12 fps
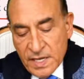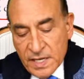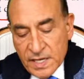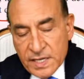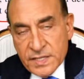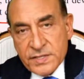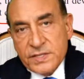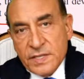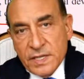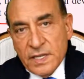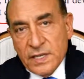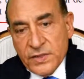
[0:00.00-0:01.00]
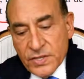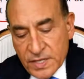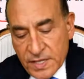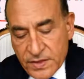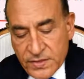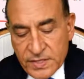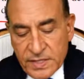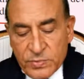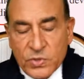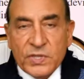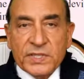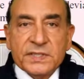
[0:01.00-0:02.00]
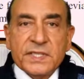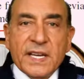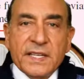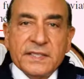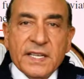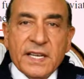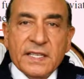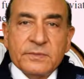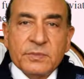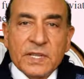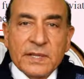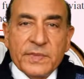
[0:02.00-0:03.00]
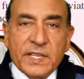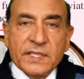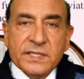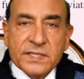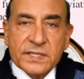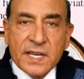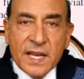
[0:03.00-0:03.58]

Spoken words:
is 33.88 millimeters,